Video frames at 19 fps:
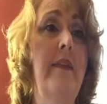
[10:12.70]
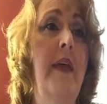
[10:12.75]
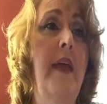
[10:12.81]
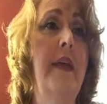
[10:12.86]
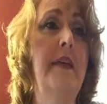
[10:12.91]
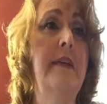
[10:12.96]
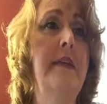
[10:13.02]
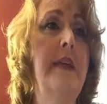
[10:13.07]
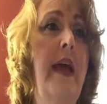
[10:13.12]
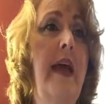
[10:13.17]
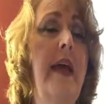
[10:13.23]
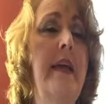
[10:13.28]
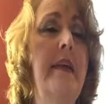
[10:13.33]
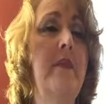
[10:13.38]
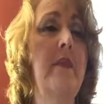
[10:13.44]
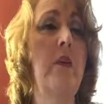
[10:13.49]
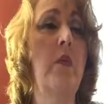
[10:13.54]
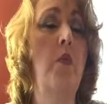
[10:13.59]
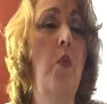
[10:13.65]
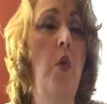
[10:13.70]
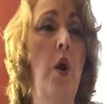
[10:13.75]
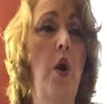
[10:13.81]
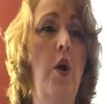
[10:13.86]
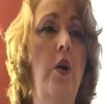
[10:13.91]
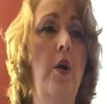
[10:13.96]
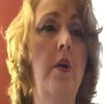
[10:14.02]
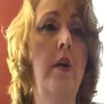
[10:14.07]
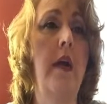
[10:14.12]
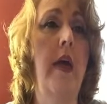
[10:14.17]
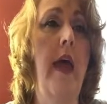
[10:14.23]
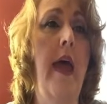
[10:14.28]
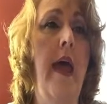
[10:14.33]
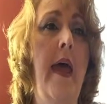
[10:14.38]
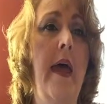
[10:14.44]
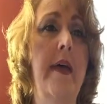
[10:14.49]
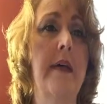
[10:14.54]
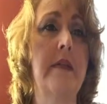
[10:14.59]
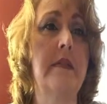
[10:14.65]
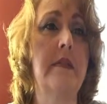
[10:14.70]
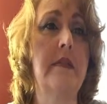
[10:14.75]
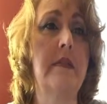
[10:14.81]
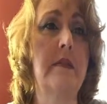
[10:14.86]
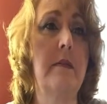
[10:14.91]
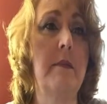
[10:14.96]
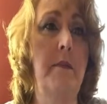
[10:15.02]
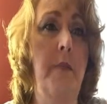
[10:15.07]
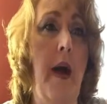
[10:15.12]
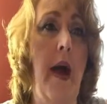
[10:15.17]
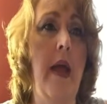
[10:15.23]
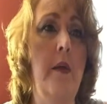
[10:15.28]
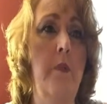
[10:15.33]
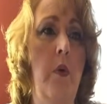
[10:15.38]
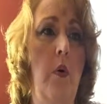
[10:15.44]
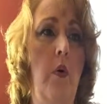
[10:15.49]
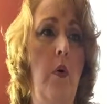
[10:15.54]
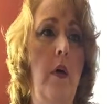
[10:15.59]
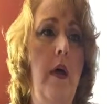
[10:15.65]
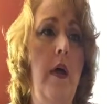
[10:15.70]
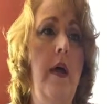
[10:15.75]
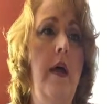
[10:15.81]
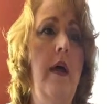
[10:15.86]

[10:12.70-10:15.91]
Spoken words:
they take their word as Bible.